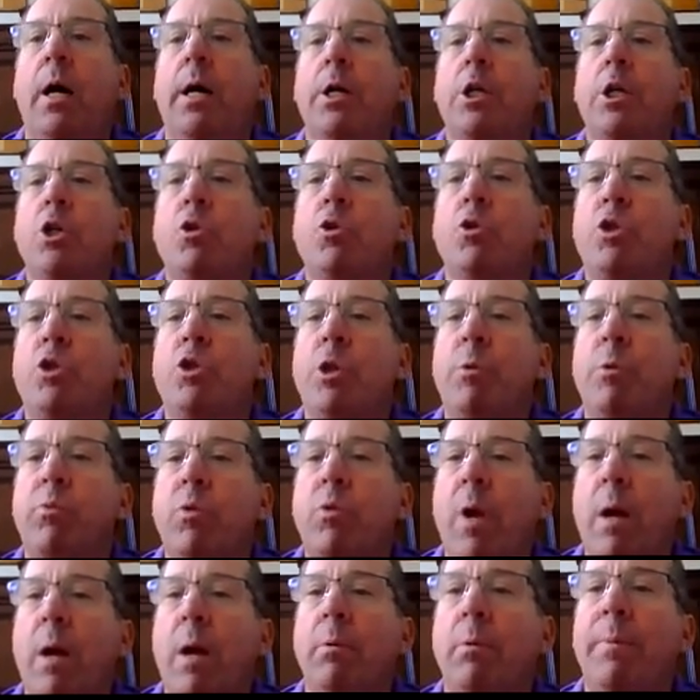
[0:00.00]
you should
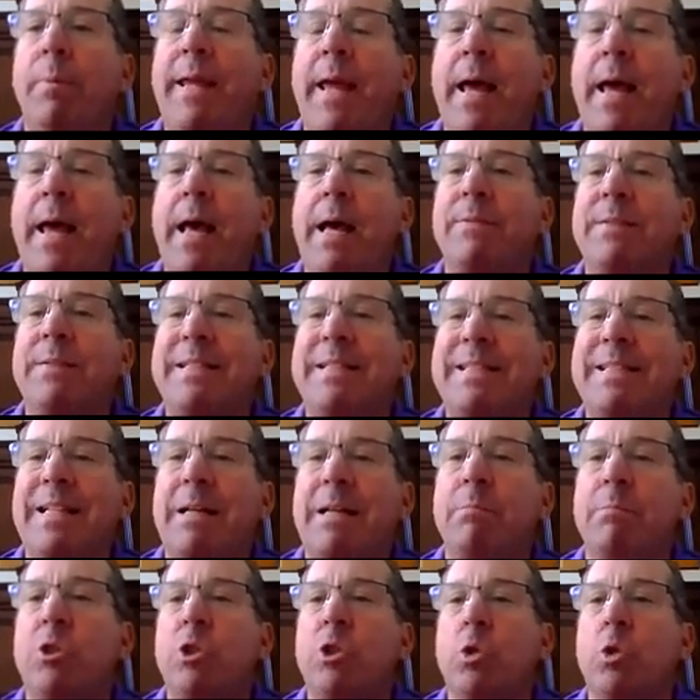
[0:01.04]
probably have
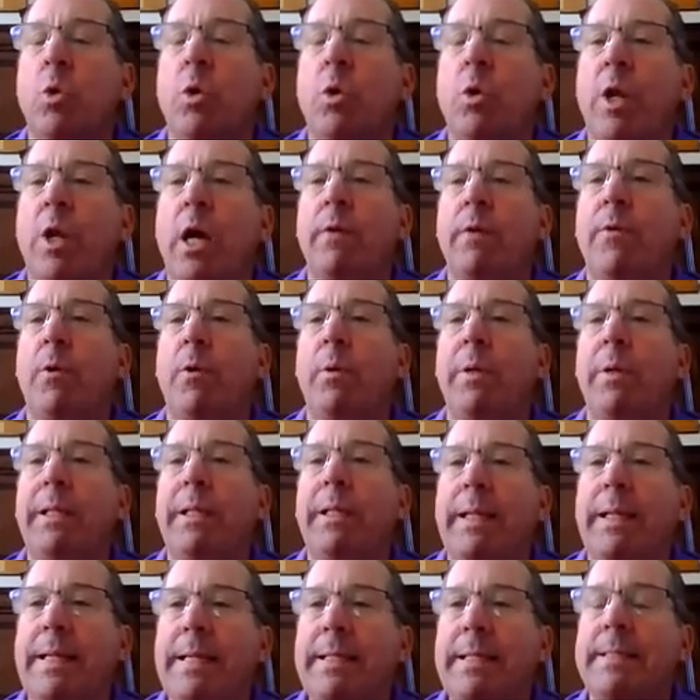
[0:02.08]
some sort of a
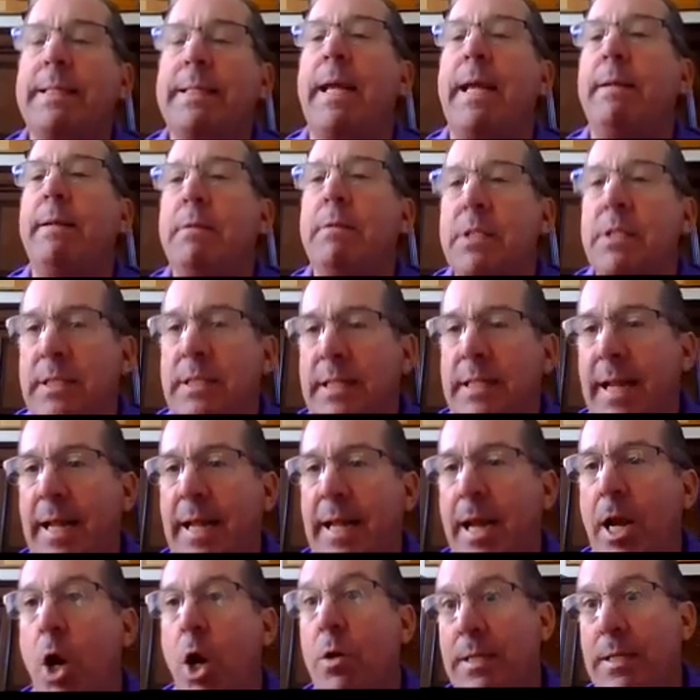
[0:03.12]
release, and
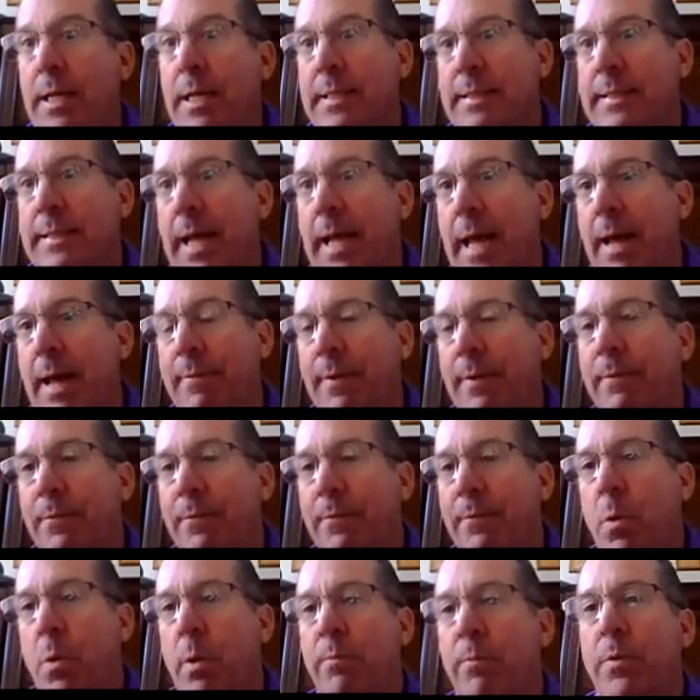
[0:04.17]
CAR does have a
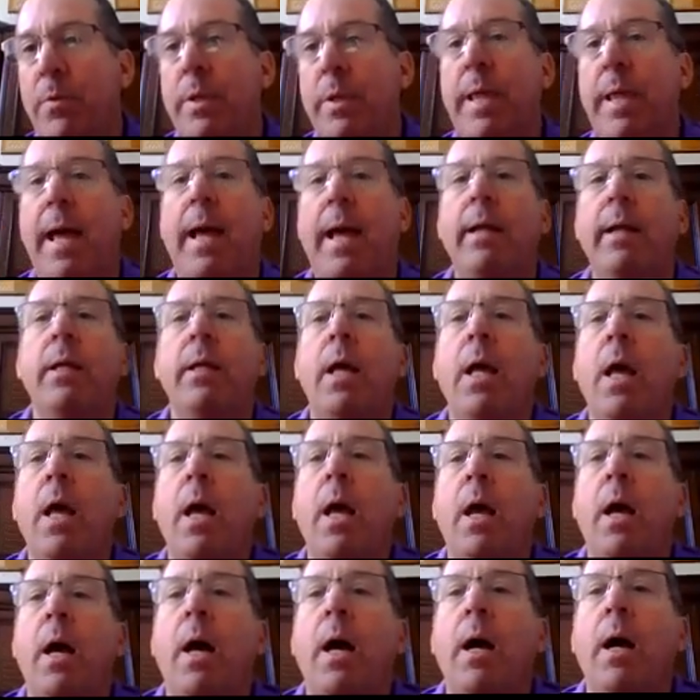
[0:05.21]
form for that,
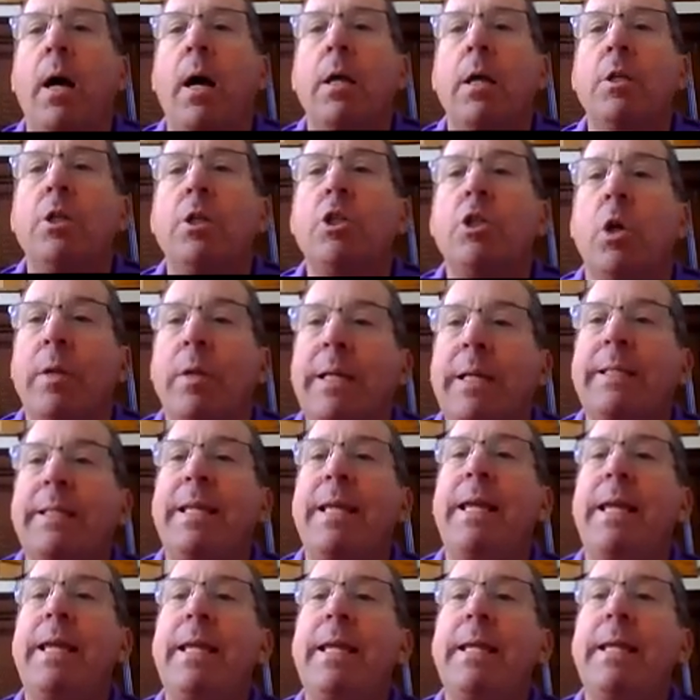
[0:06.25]
so that
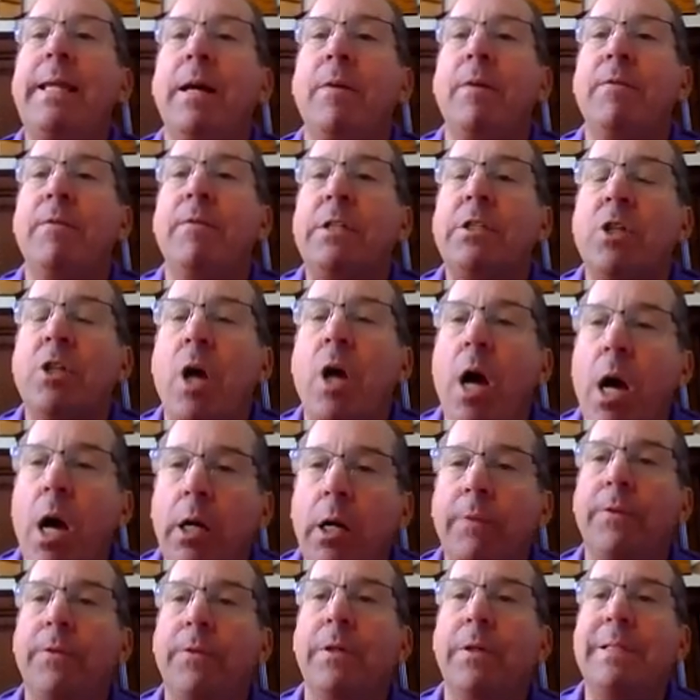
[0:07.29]
the
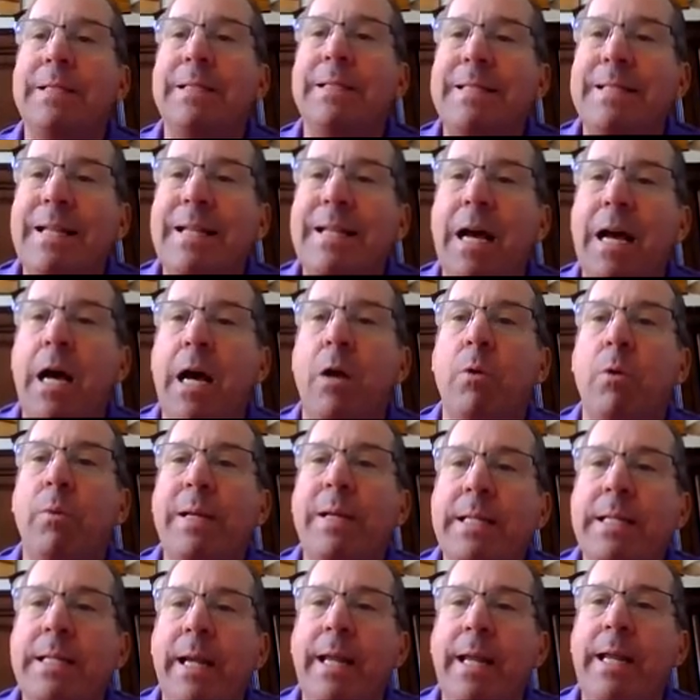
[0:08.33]
photographer does not
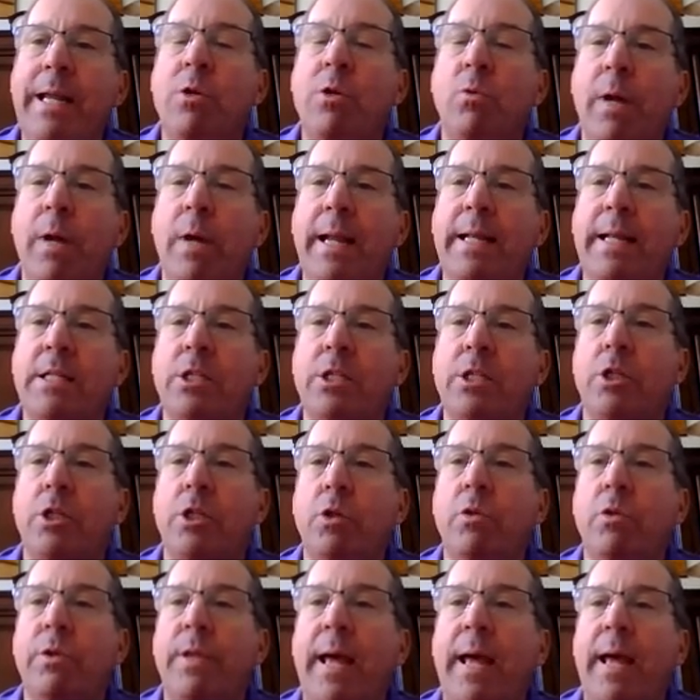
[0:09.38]
retain rights
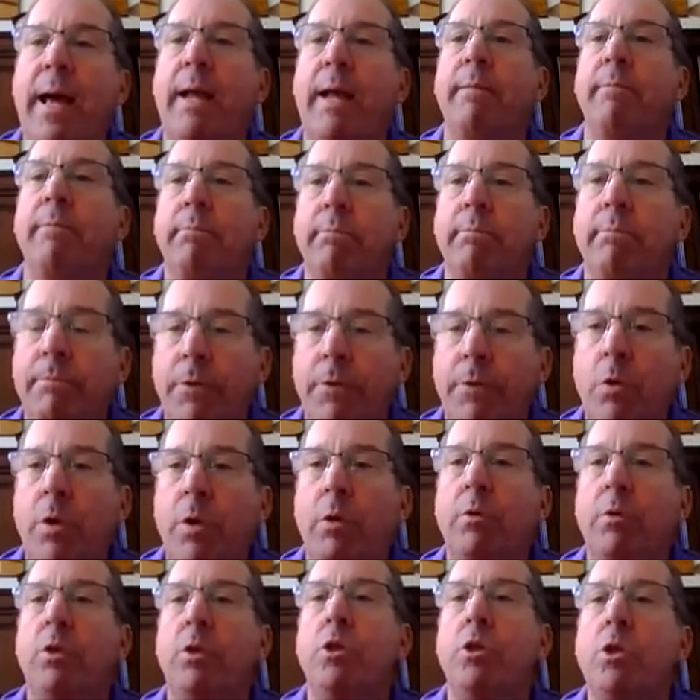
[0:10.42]
to that
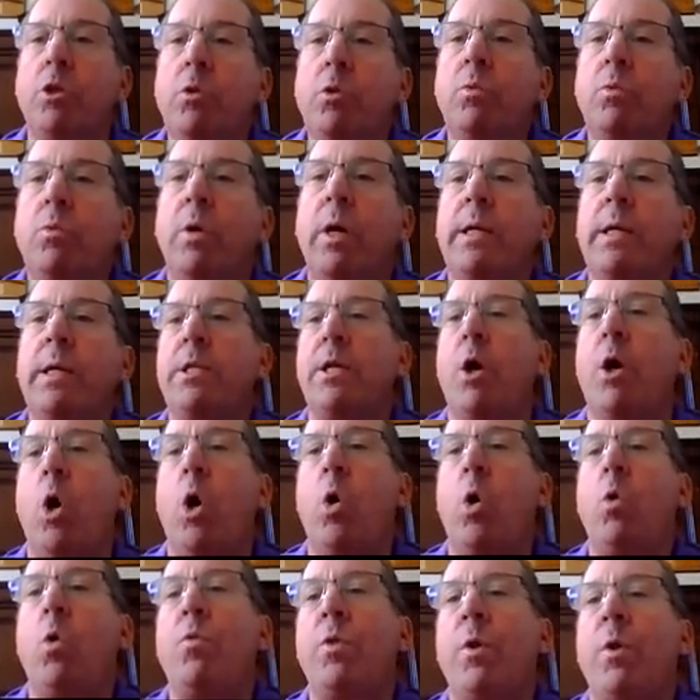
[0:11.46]
photo. You want to
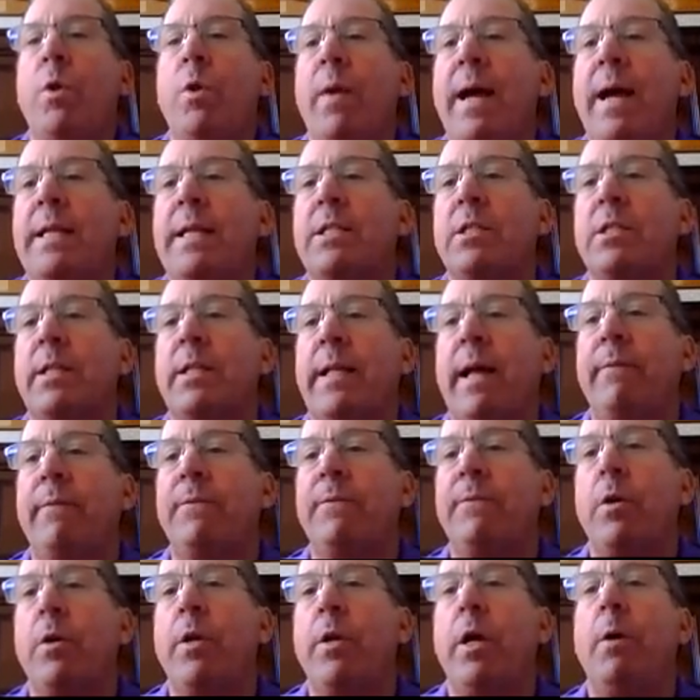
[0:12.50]
own the rights to that
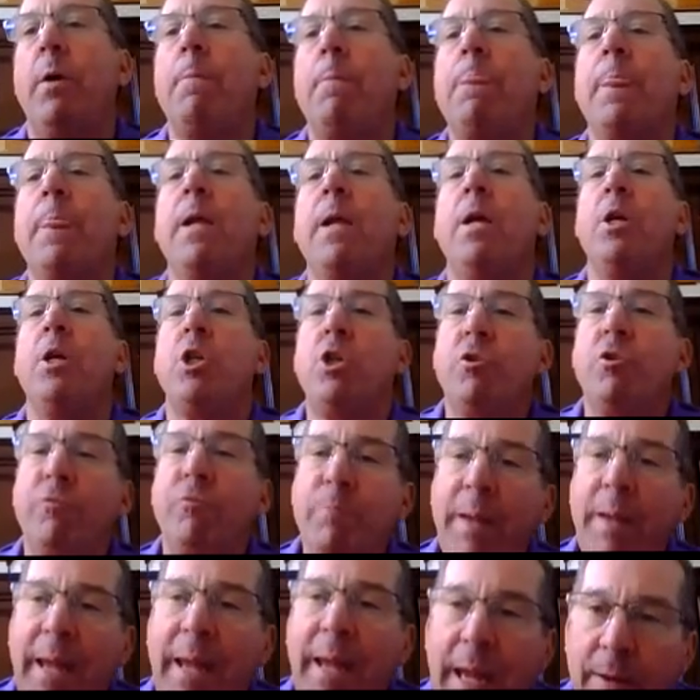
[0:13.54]
photo. You
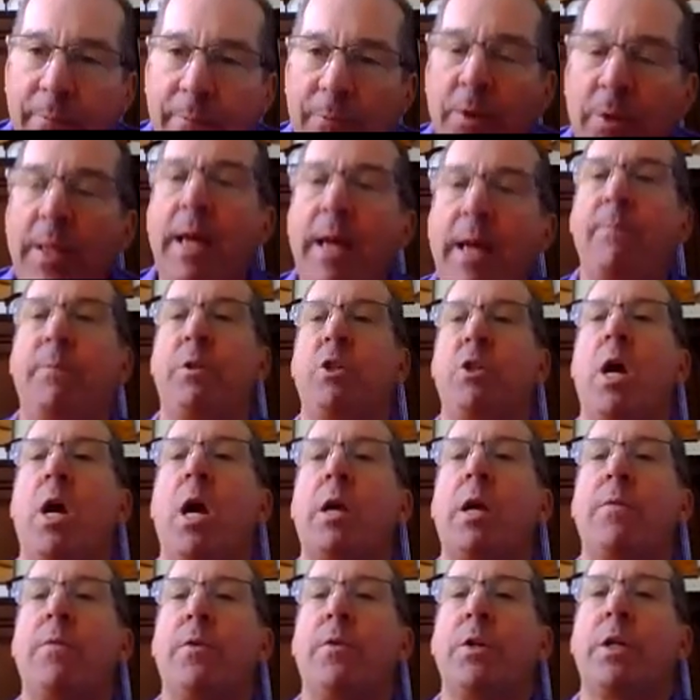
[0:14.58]
paid for that
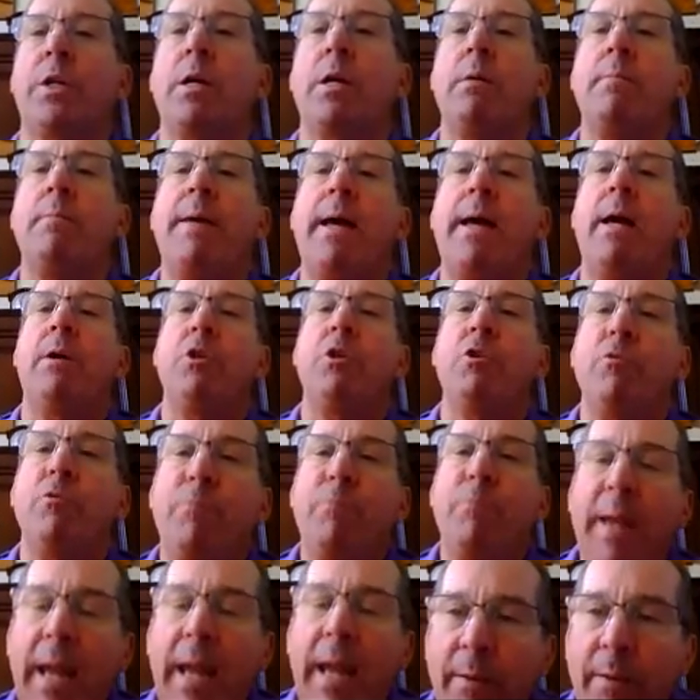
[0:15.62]
photographer to come out. You
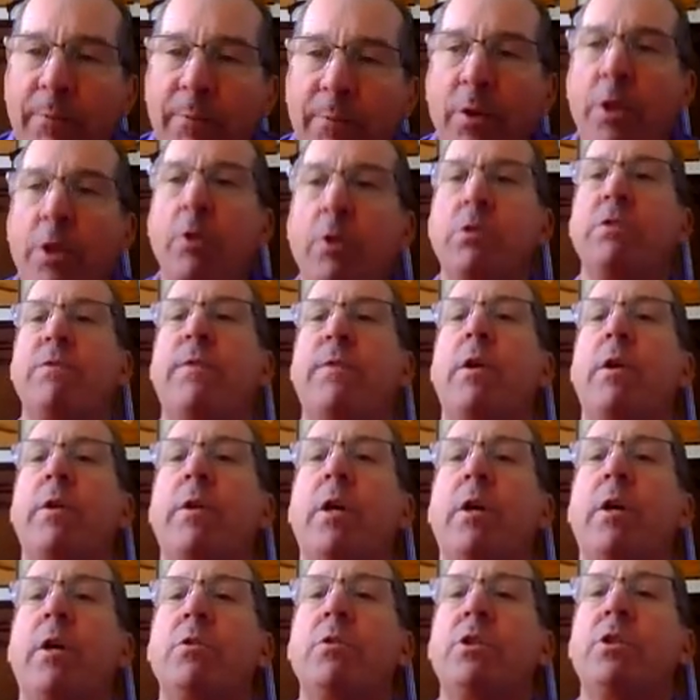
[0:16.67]
paid for those
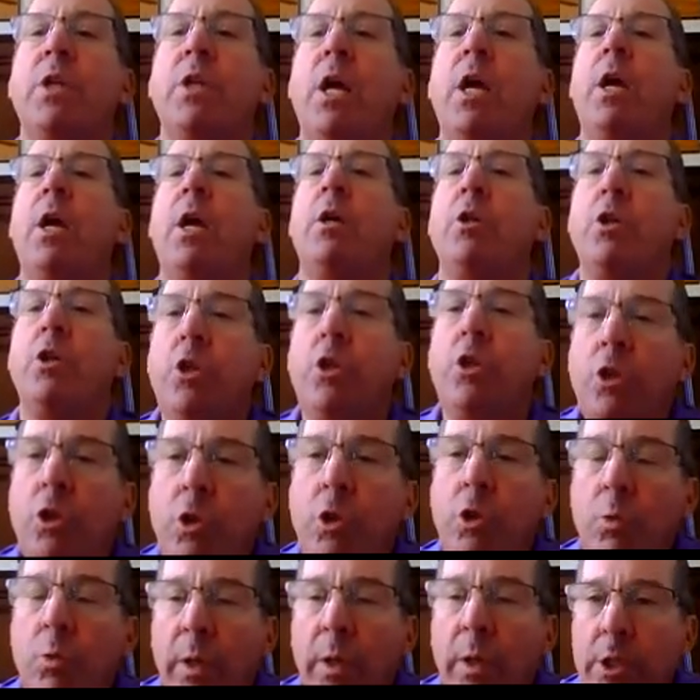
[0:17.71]
photos. You
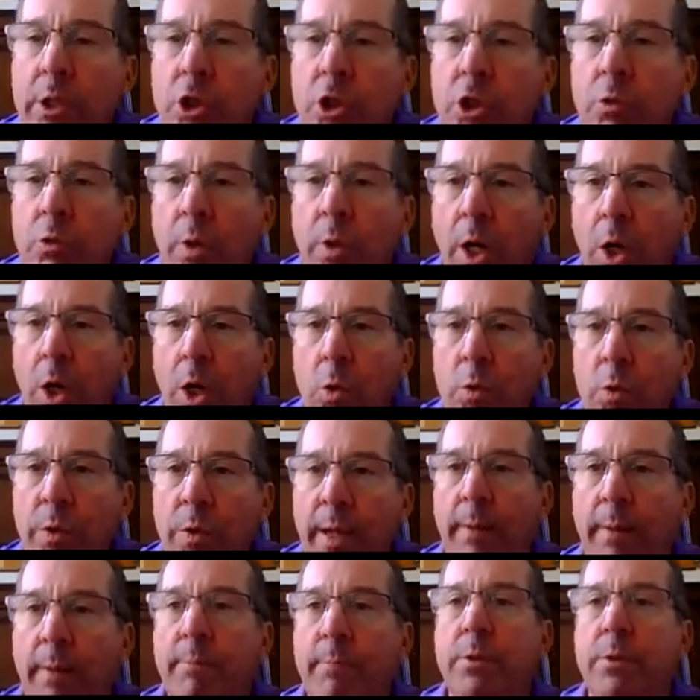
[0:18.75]
want to own
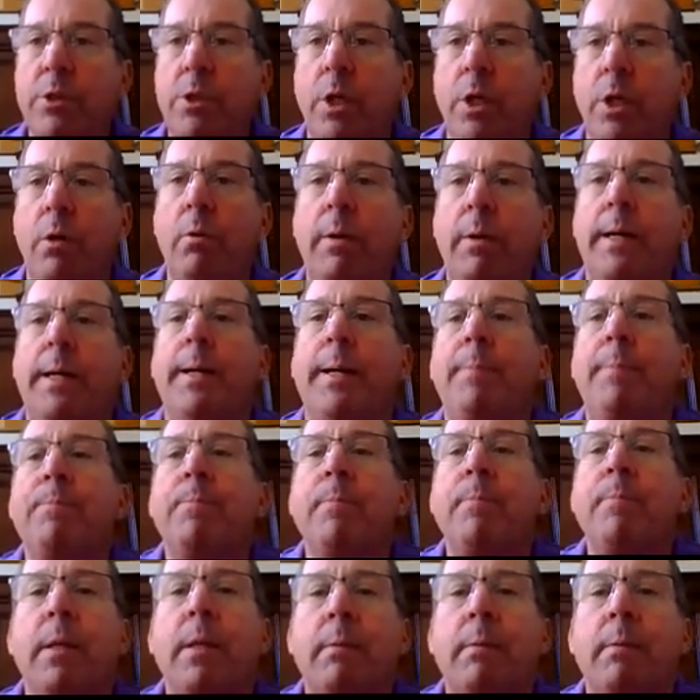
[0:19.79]
them. So
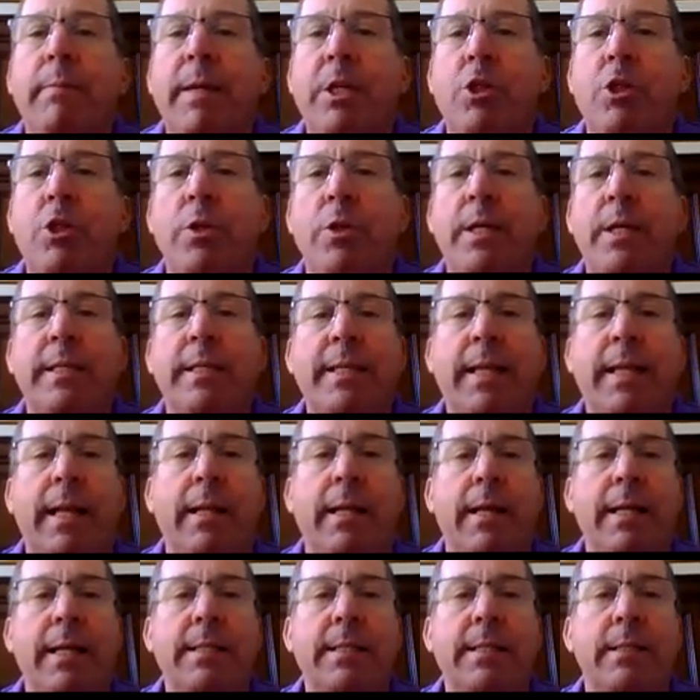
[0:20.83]
make sure you get that
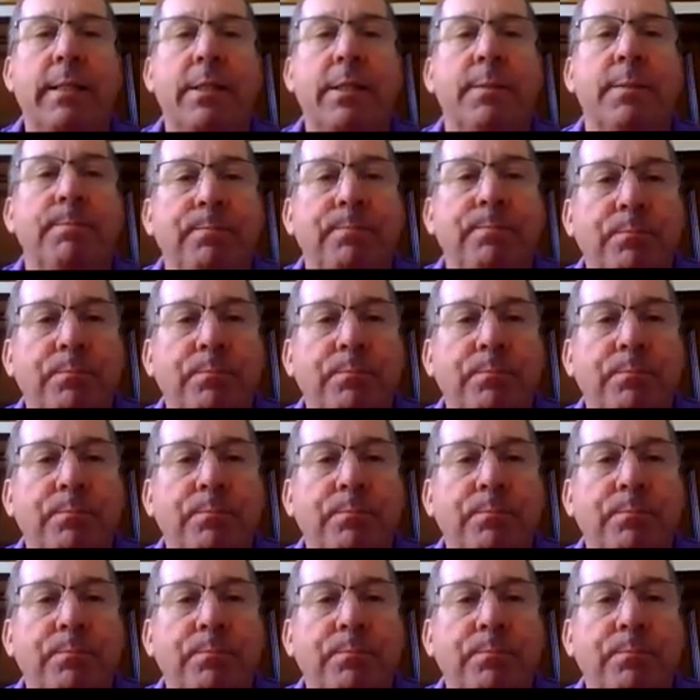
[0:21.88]
license.